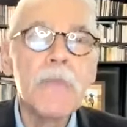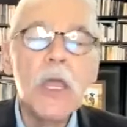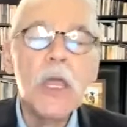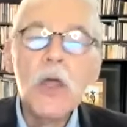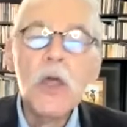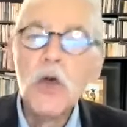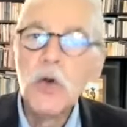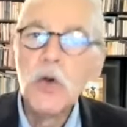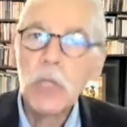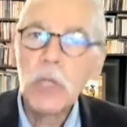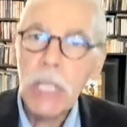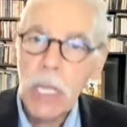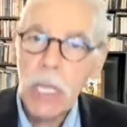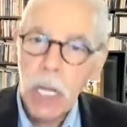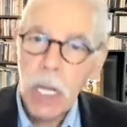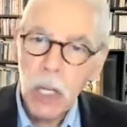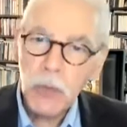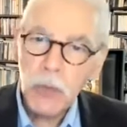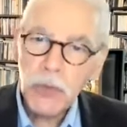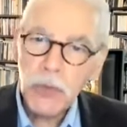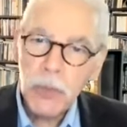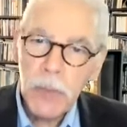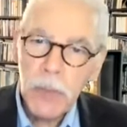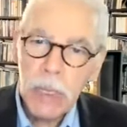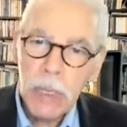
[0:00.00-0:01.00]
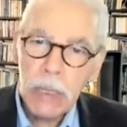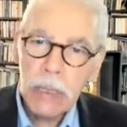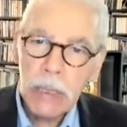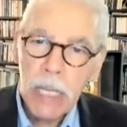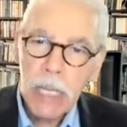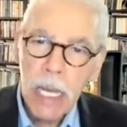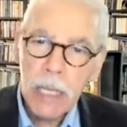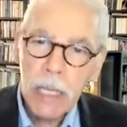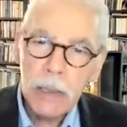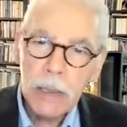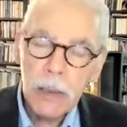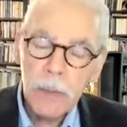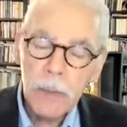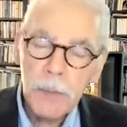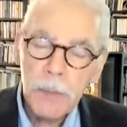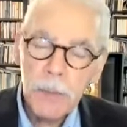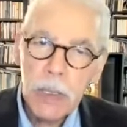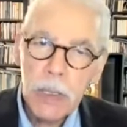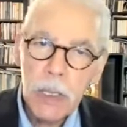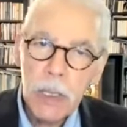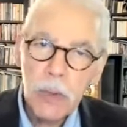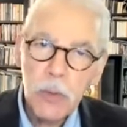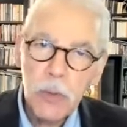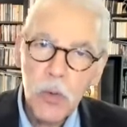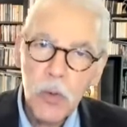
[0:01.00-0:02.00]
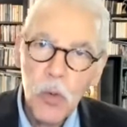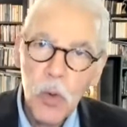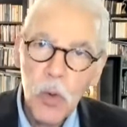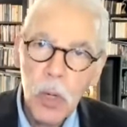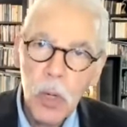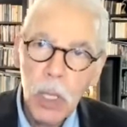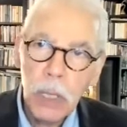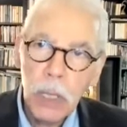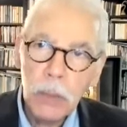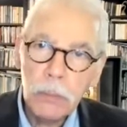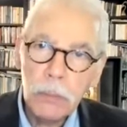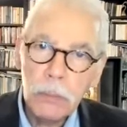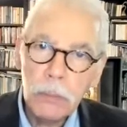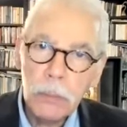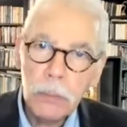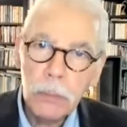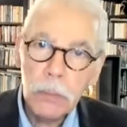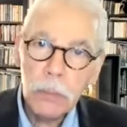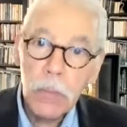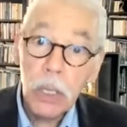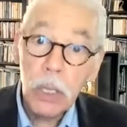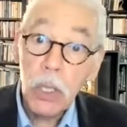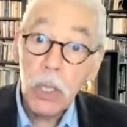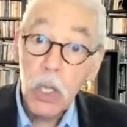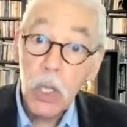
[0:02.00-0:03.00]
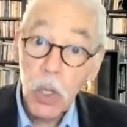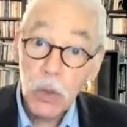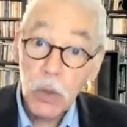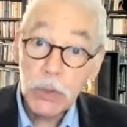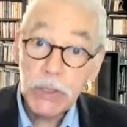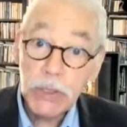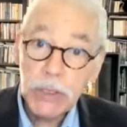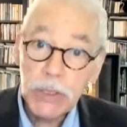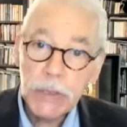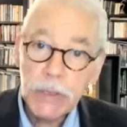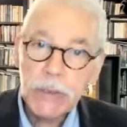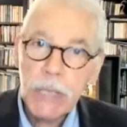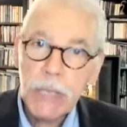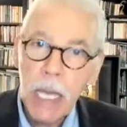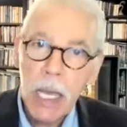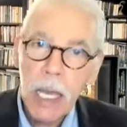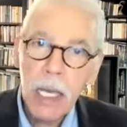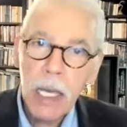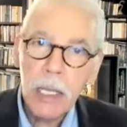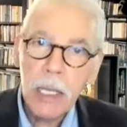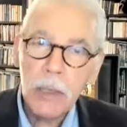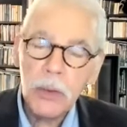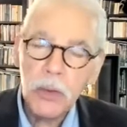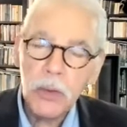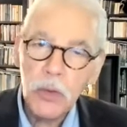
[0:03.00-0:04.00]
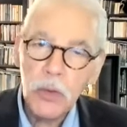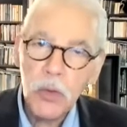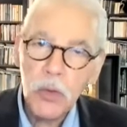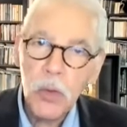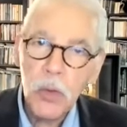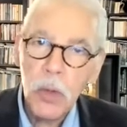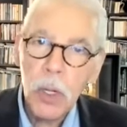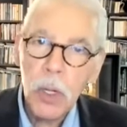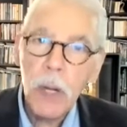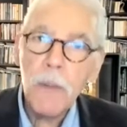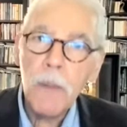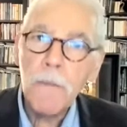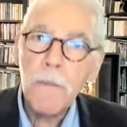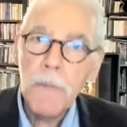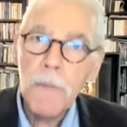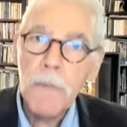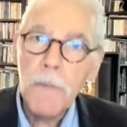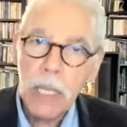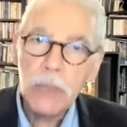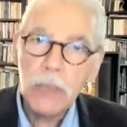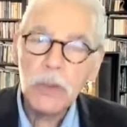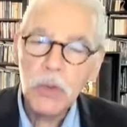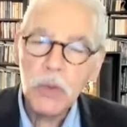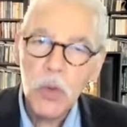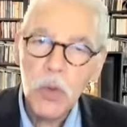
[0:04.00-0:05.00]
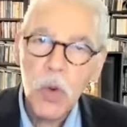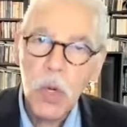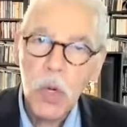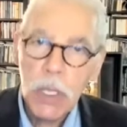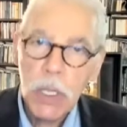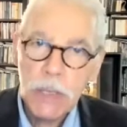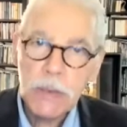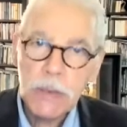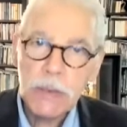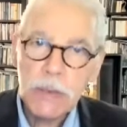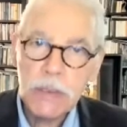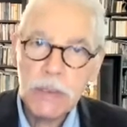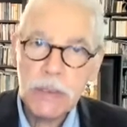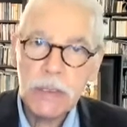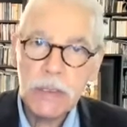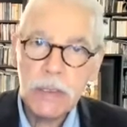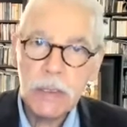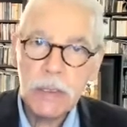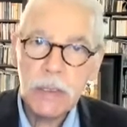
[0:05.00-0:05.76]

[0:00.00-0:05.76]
who can ultimately end up being your coaches and your mentors.